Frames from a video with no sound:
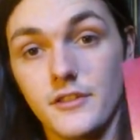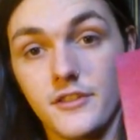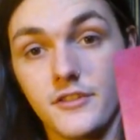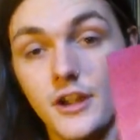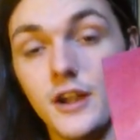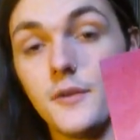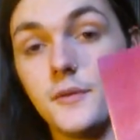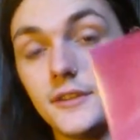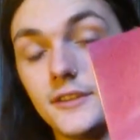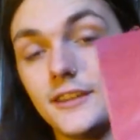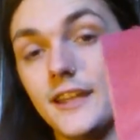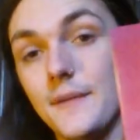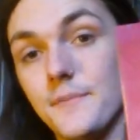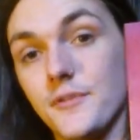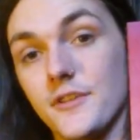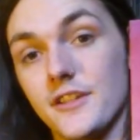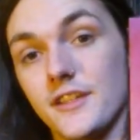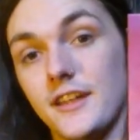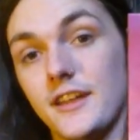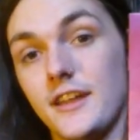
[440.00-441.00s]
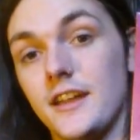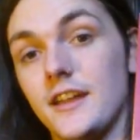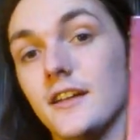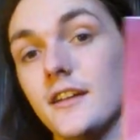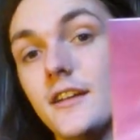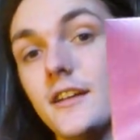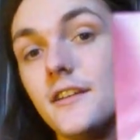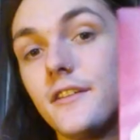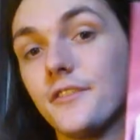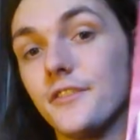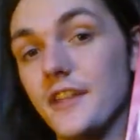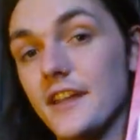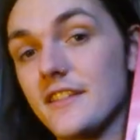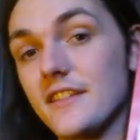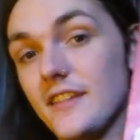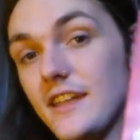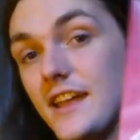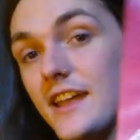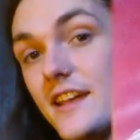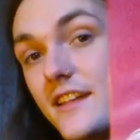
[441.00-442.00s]
start with Leprosy.
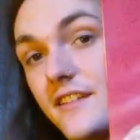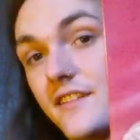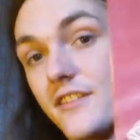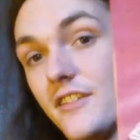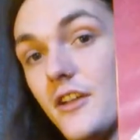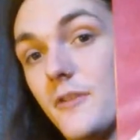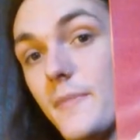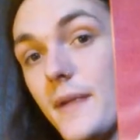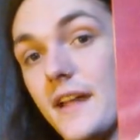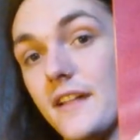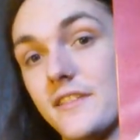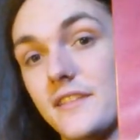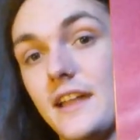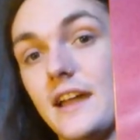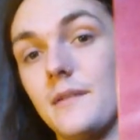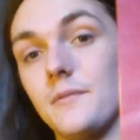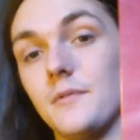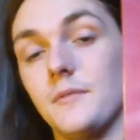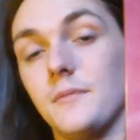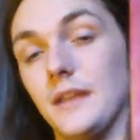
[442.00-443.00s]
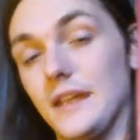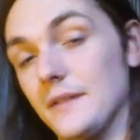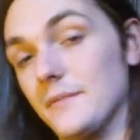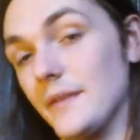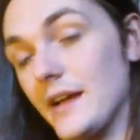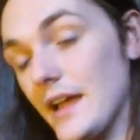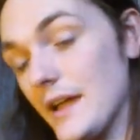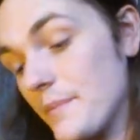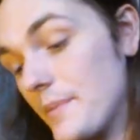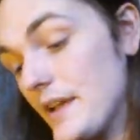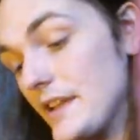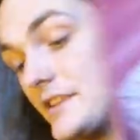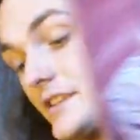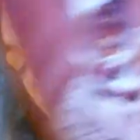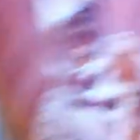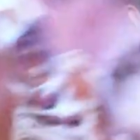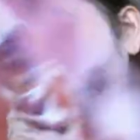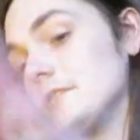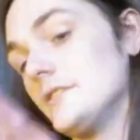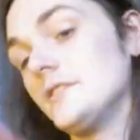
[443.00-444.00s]
This is their best album, in my
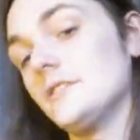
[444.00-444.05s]
opinion.